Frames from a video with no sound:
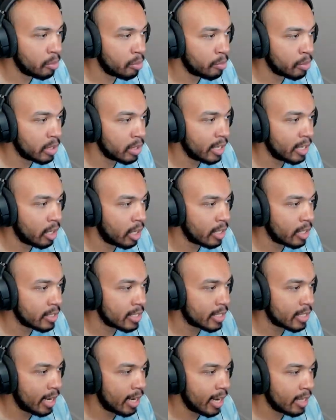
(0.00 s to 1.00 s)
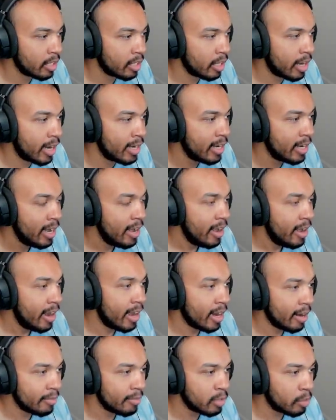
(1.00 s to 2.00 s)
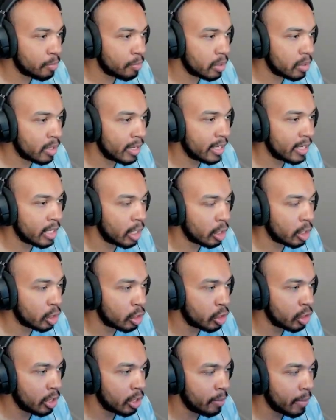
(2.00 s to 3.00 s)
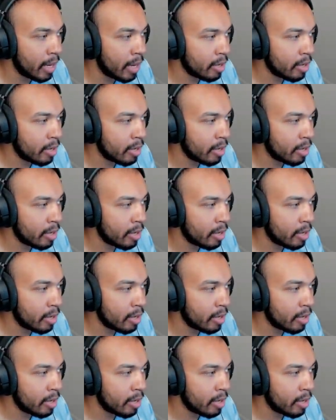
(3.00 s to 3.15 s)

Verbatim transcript: play on Skyline and after playing a good amount